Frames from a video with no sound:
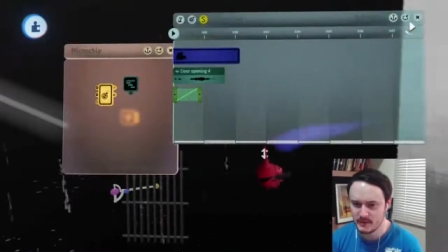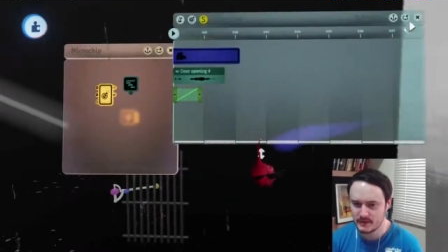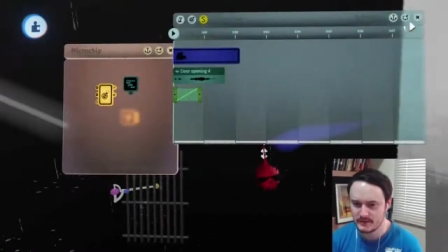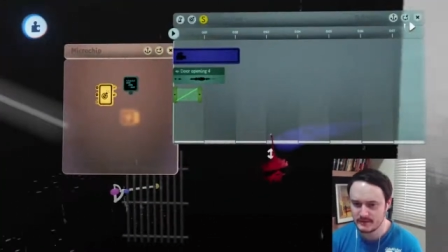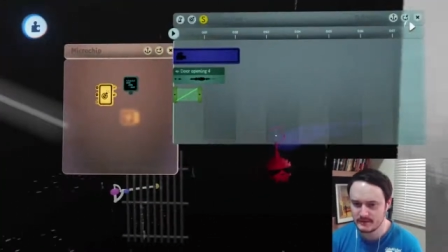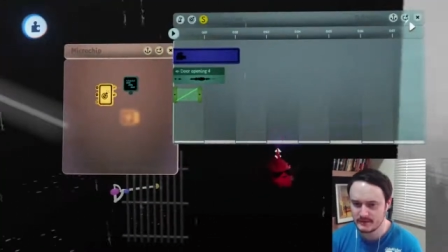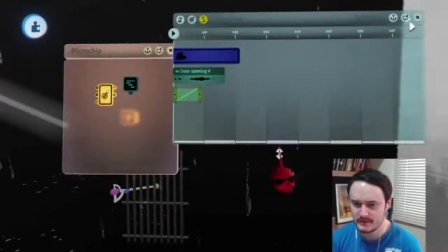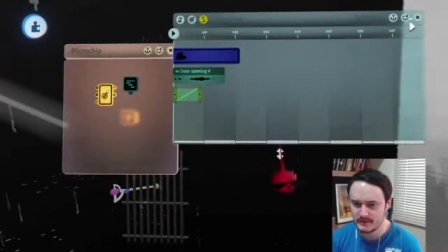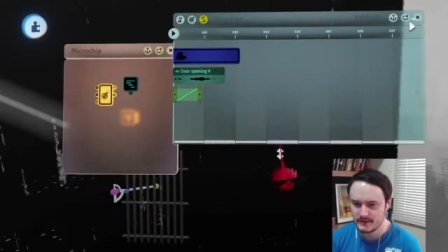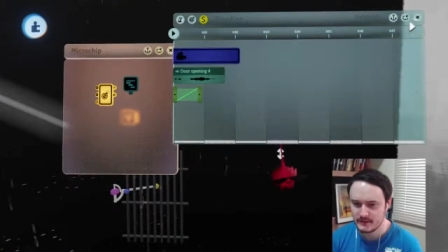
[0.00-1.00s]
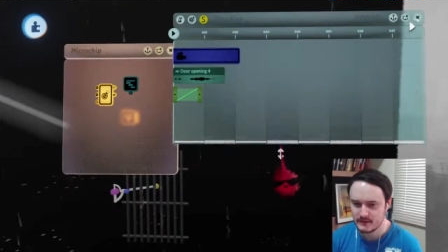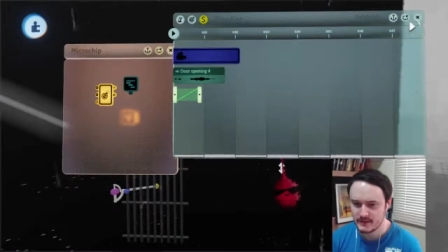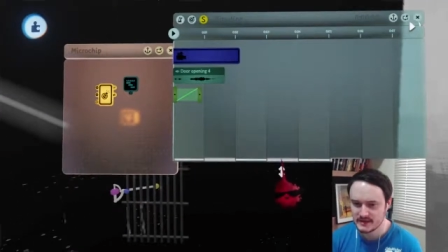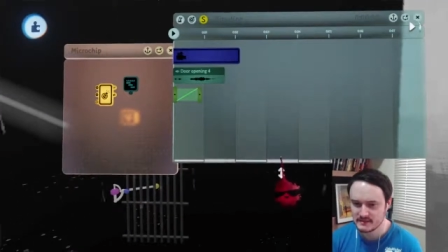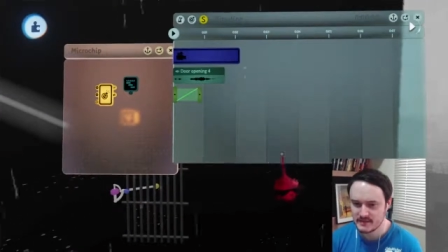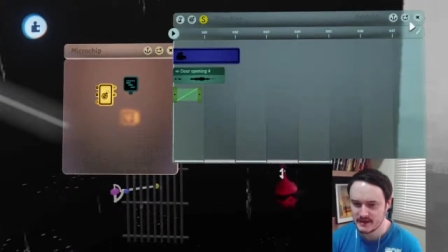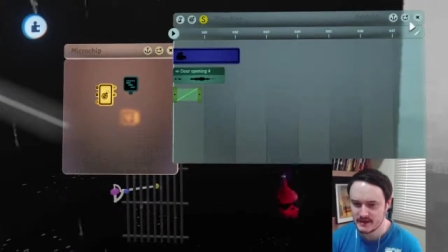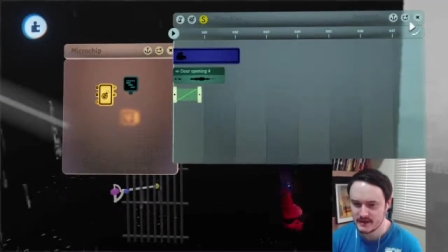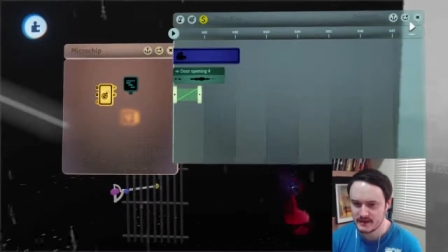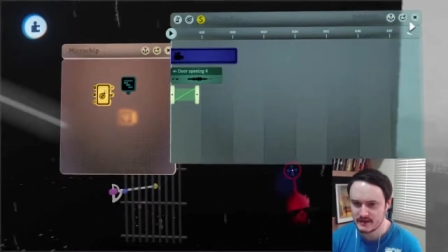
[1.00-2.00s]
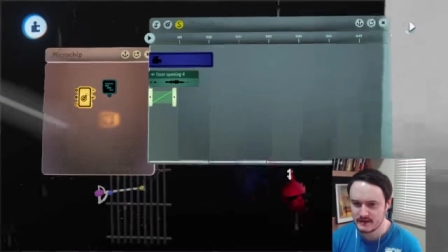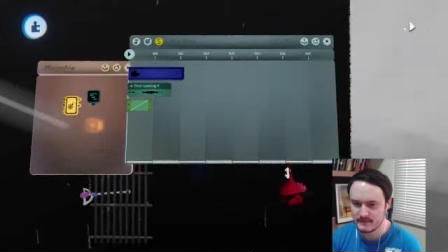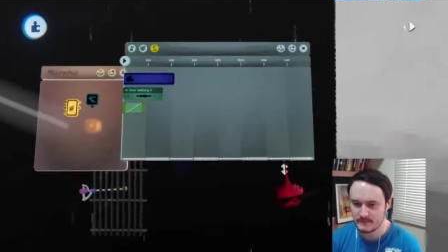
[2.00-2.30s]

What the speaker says: on. Where's my...